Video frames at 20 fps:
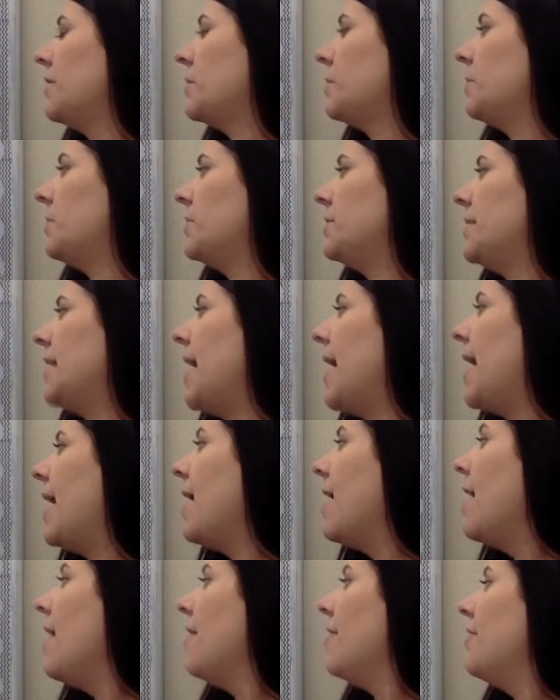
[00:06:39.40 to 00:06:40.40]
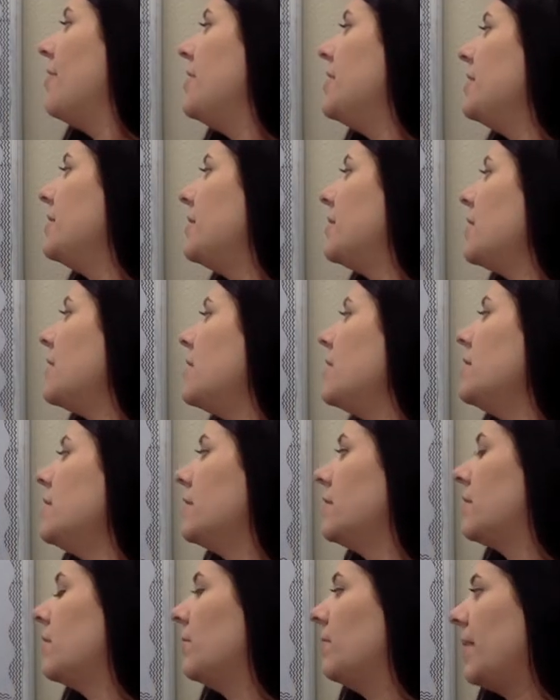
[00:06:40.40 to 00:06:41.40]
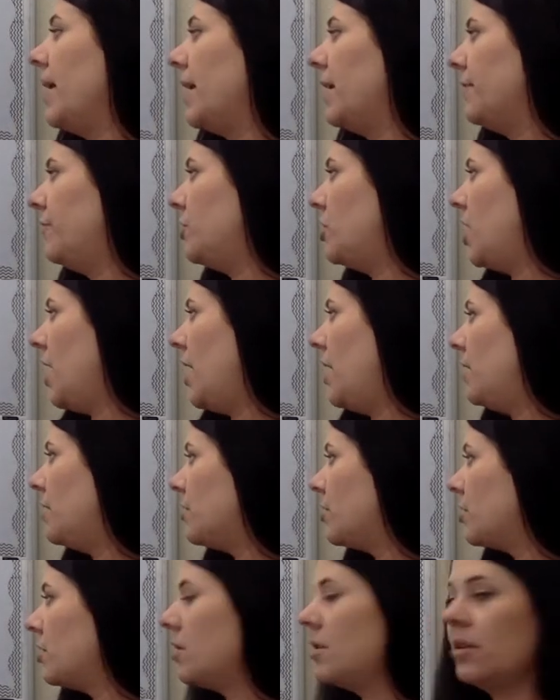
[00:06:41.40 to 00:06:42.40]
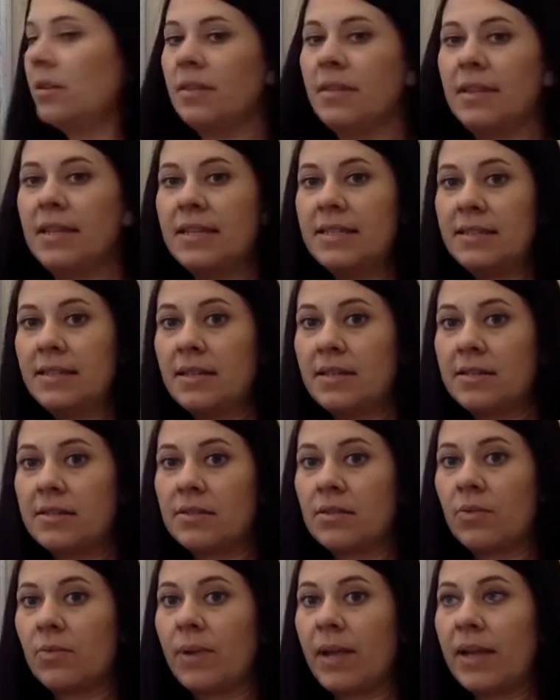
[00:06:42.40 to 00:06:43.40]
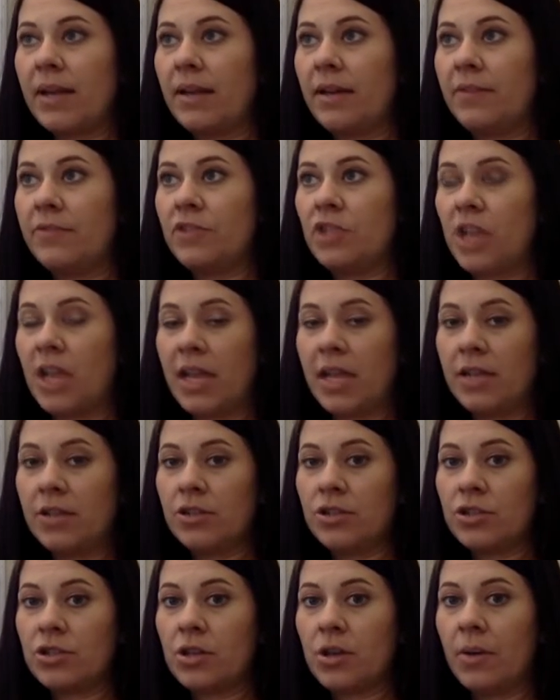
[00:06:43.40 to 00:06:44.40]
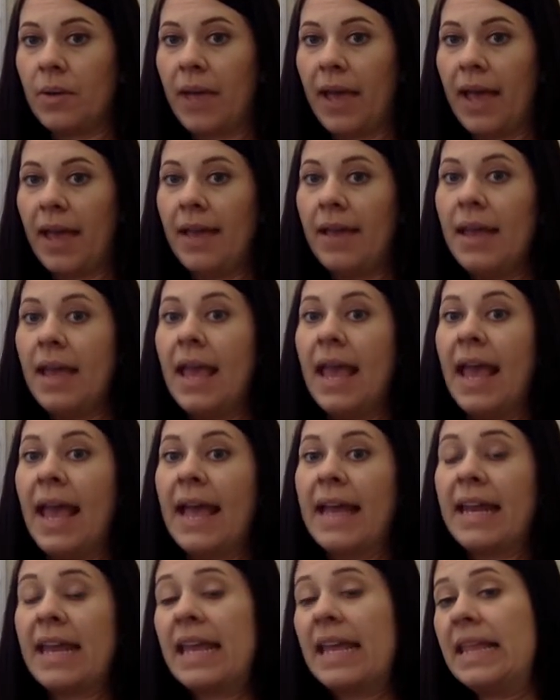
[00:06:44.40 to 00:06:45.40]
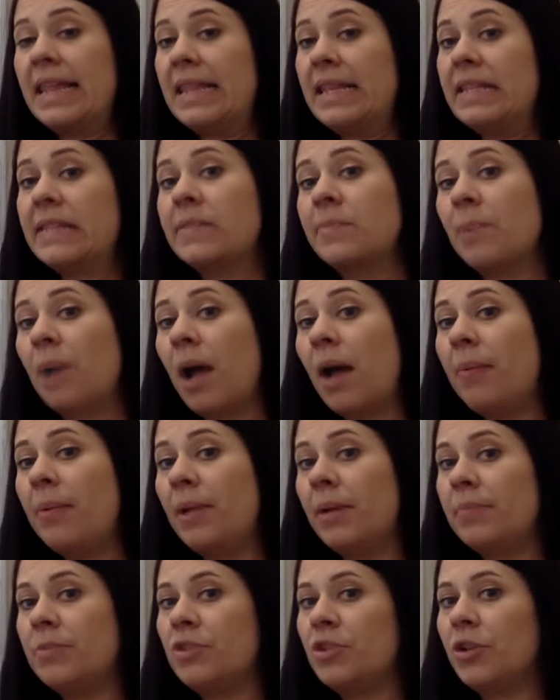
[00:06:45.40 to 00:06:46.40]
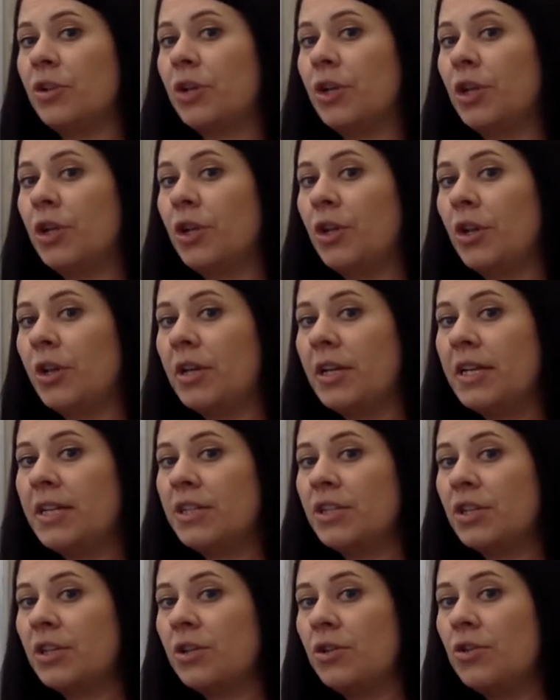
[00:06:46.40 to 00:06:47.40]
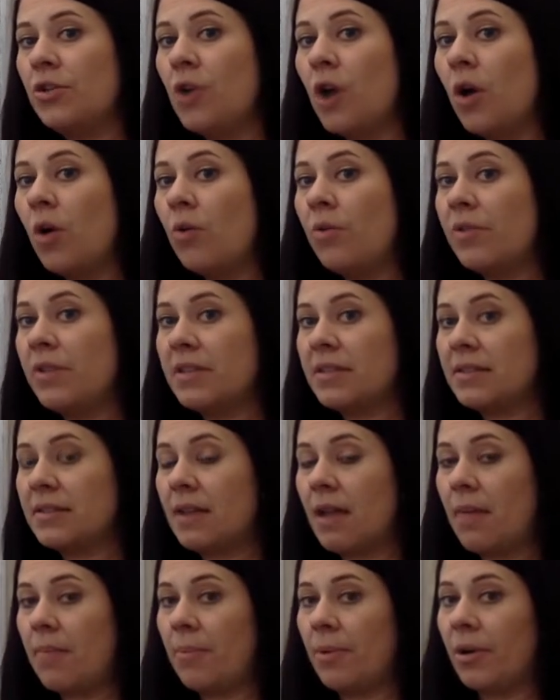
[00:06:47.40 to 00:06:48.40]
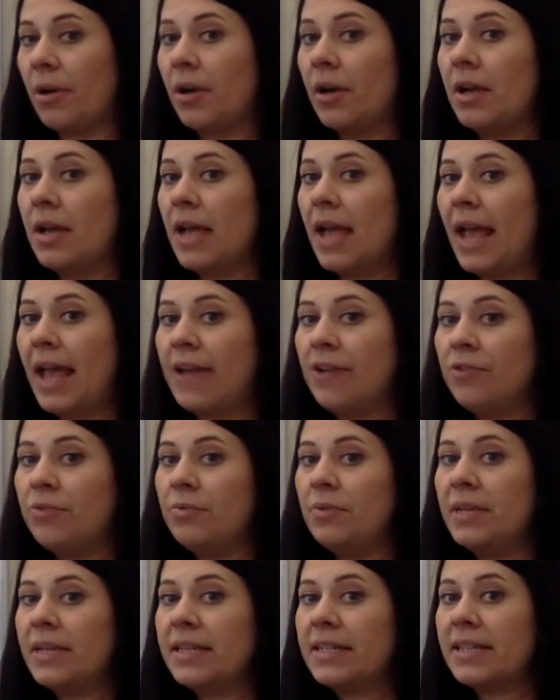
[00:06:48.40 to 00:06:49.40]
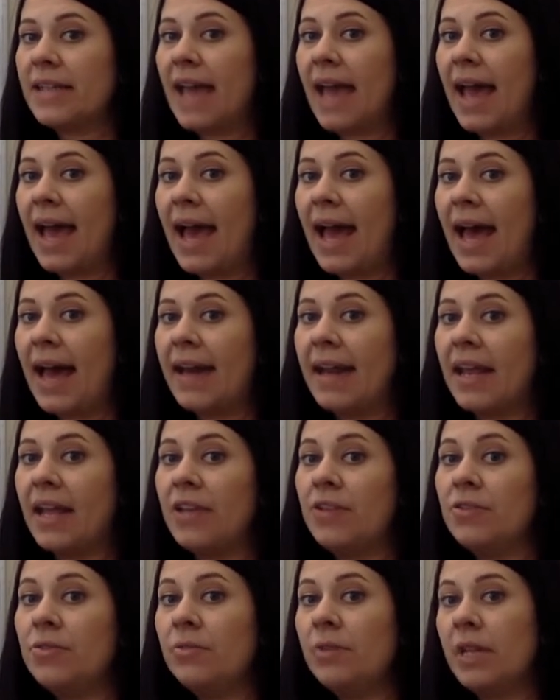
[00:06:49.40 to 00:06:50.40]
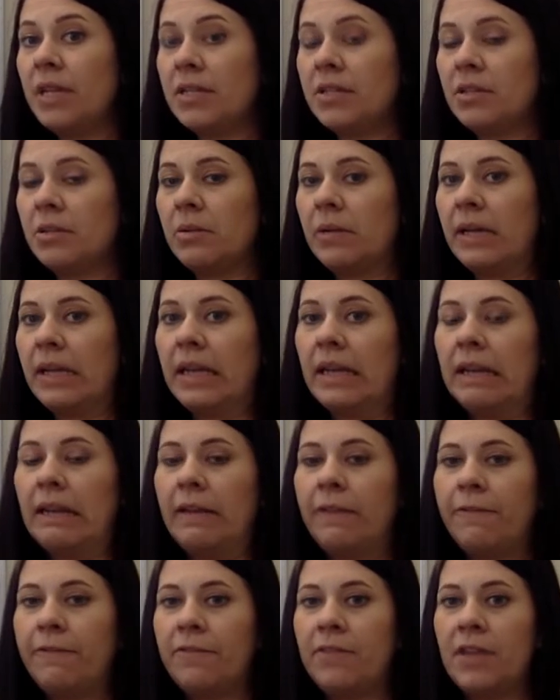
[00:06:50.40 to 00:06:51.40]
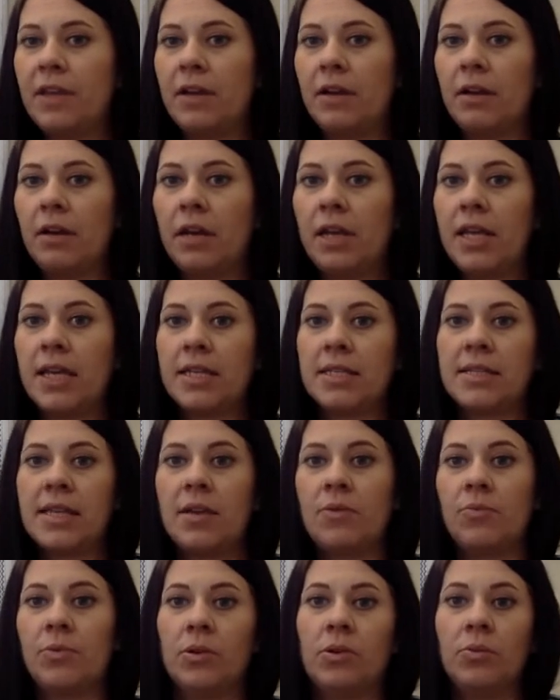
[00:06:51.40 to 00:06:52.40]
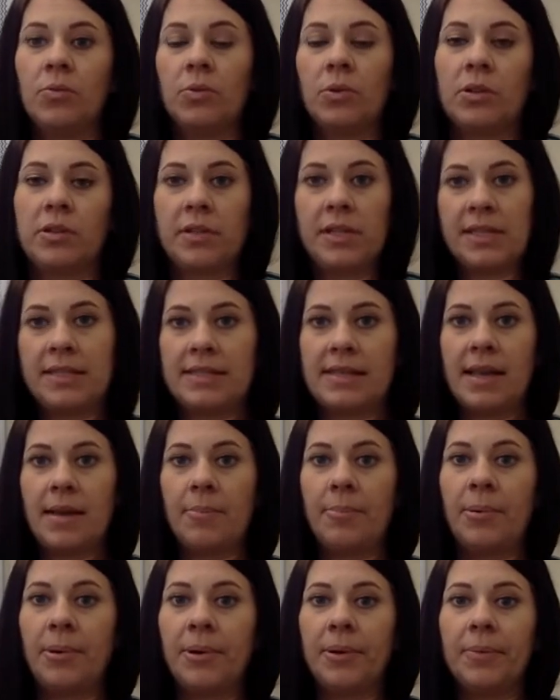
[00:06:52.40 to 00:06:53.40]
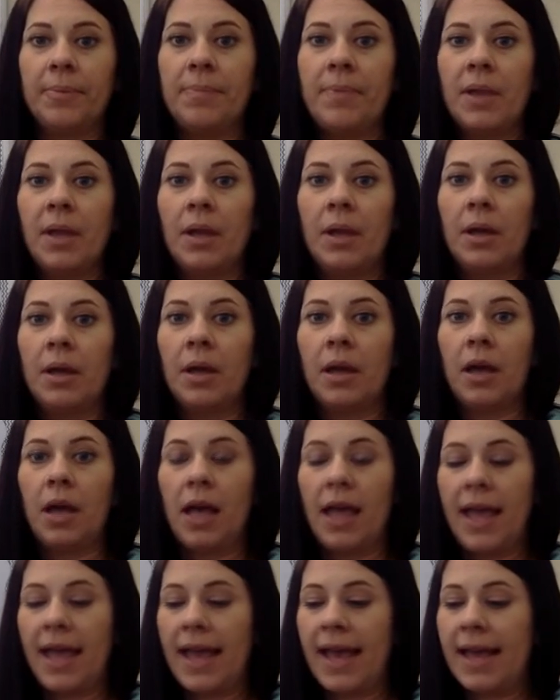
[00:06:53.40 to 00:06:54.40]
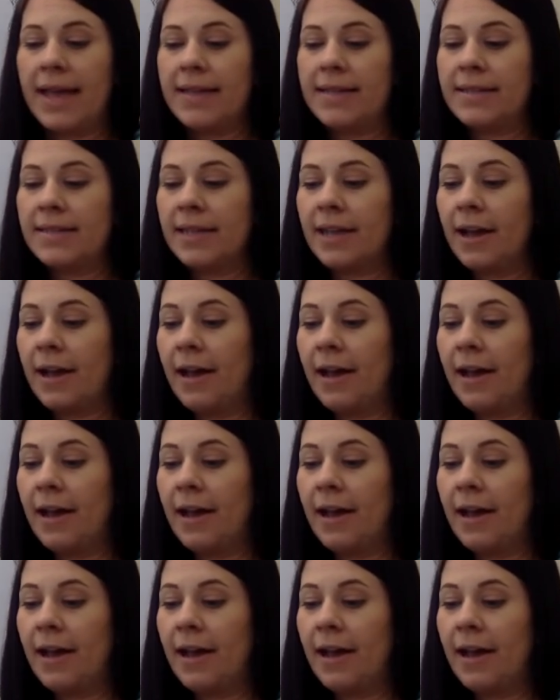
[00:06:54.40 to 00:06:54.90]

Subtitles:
per day, this is the rate of change. This is the rate of change, okay? And in these problems, you're going to need to know this number, and you need to add a unit to it if there is a real world example. And